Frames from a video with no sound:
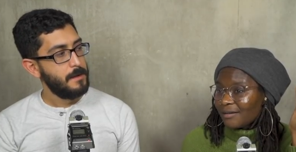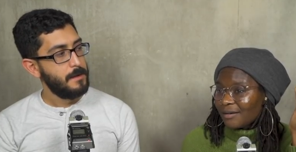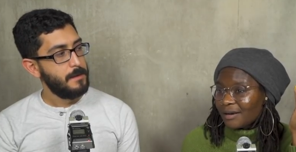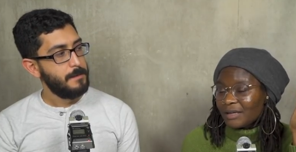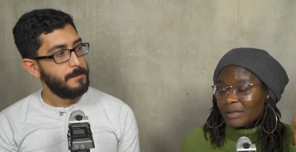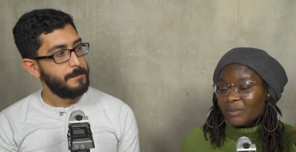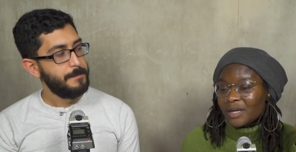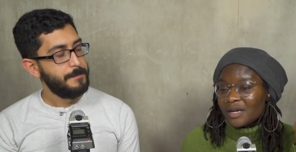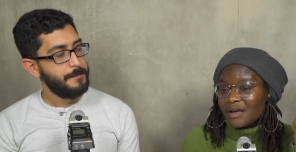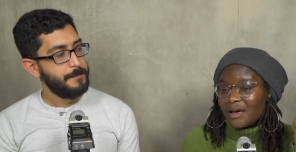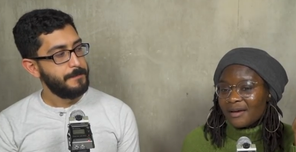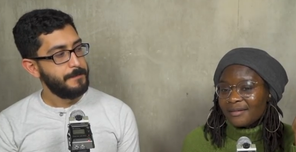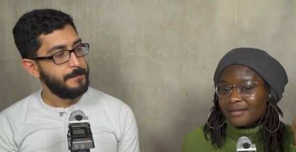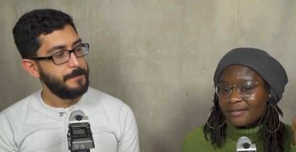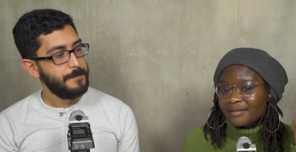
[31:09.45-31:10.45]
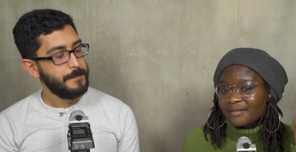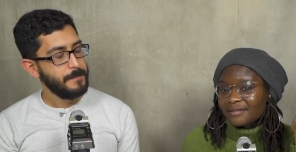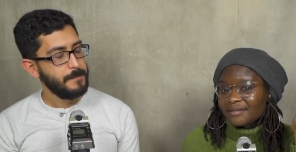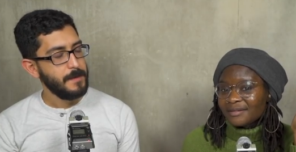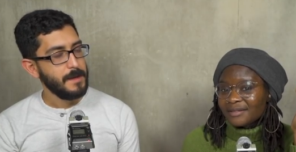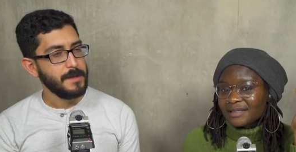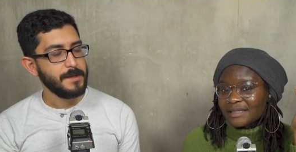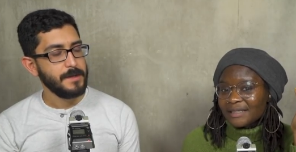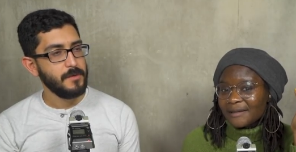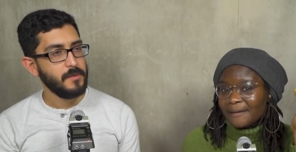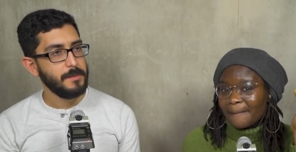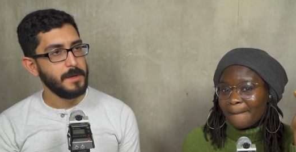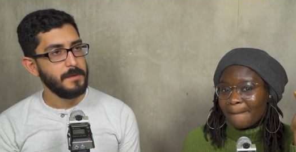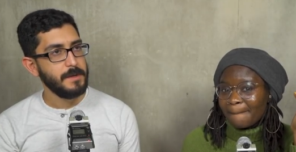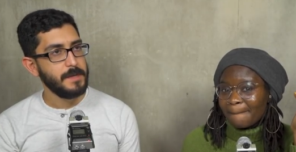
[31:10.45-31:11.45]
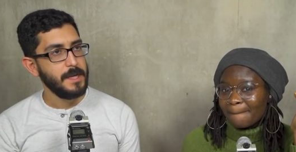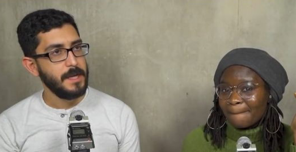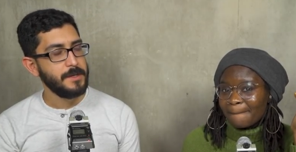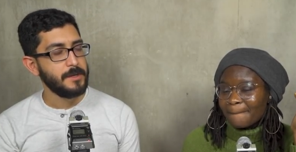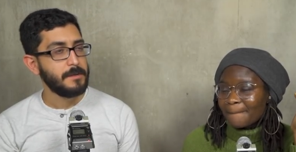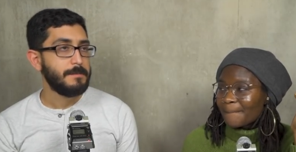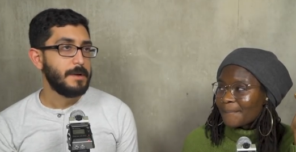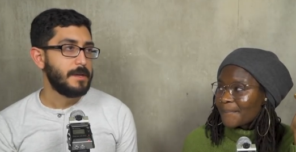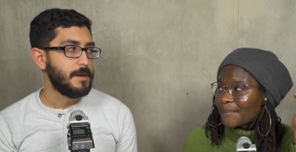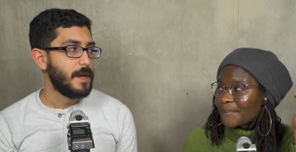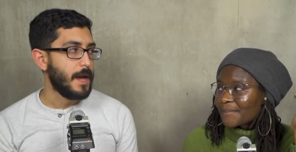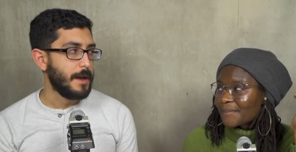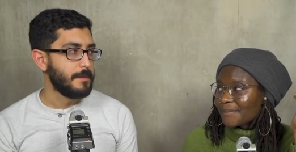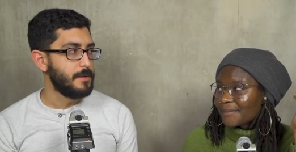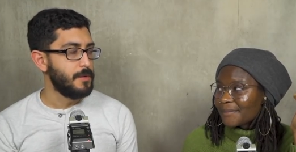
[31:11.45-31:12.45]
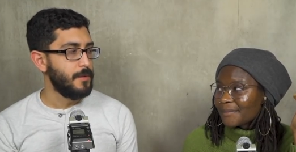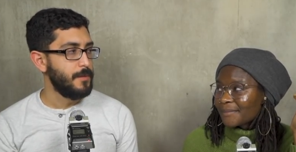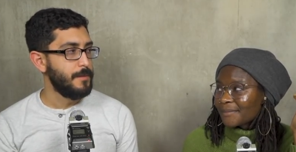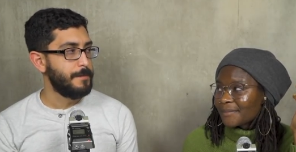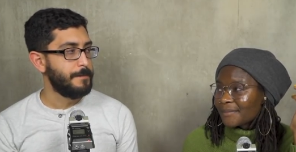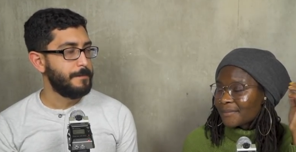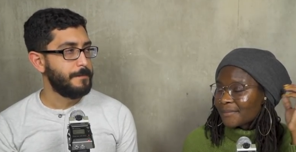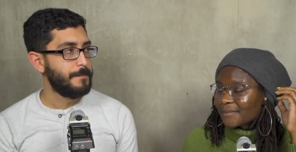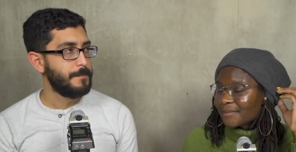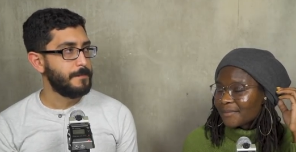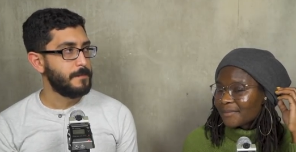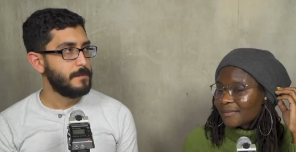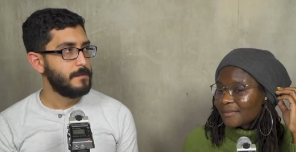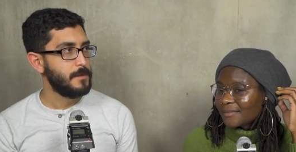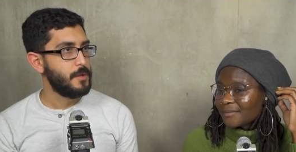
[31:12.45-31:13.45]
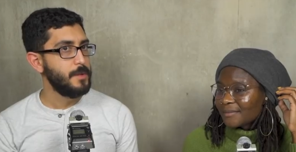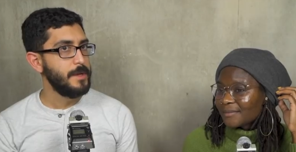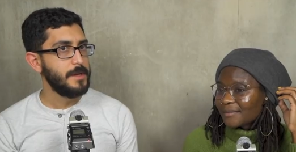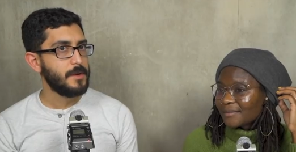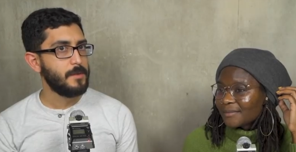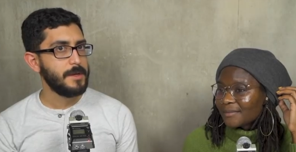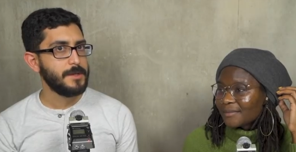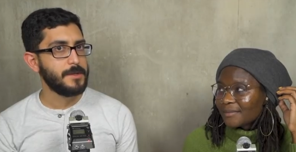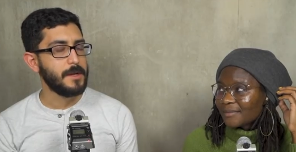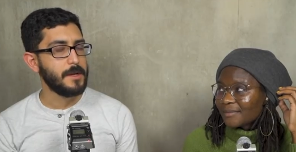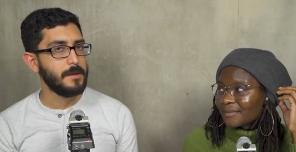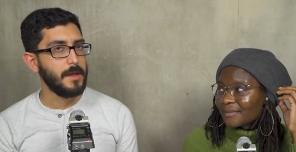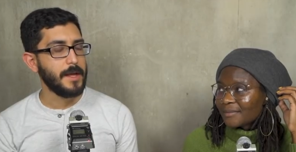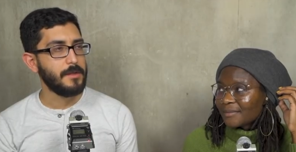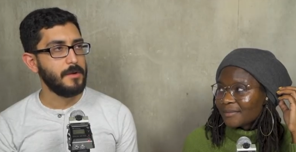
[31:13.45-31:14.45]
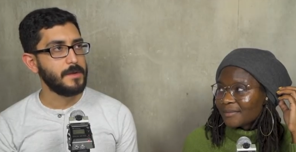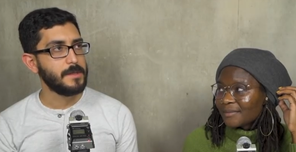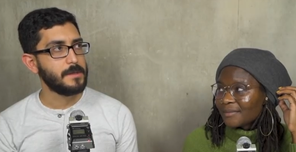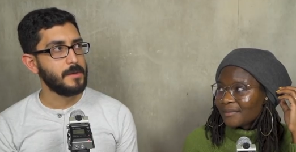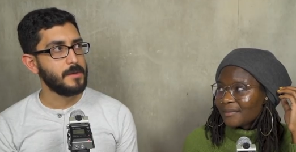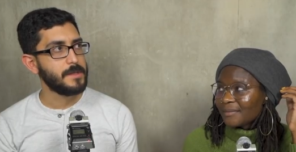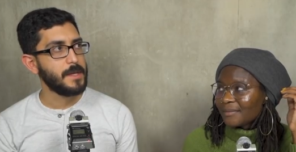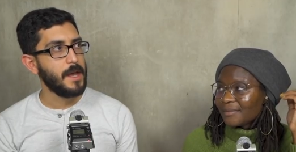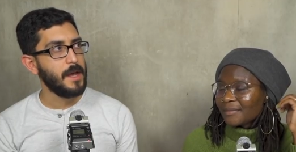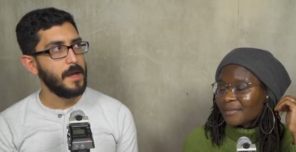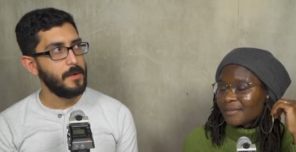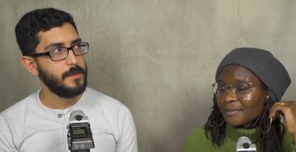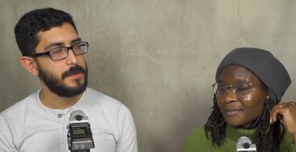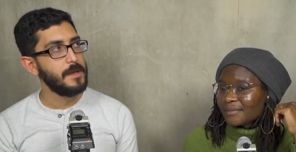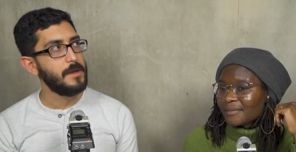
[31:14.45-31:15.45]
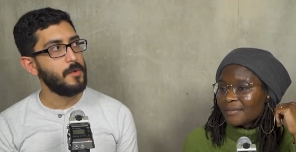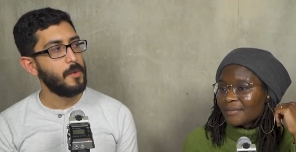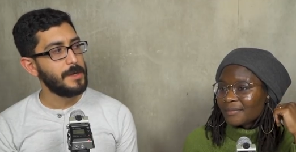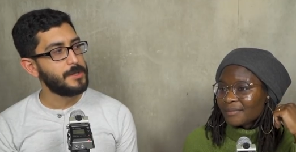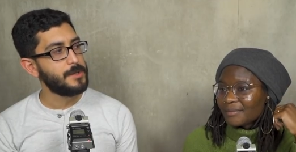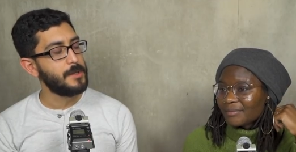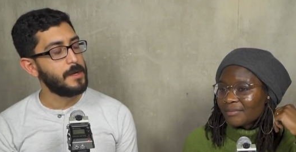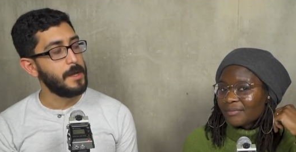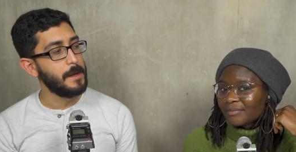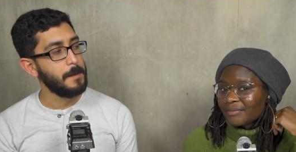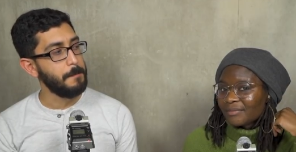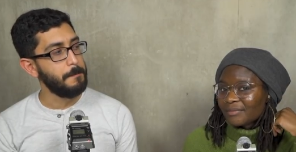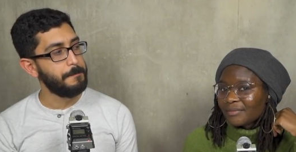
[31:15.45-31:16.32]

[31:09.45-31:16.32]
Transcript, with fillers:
Speaker 1: And whatnot.
Speaker 2: Yeah, it's a little bit of a tangent, but yeah, you you need to question it. Like there's there's a healthy questioning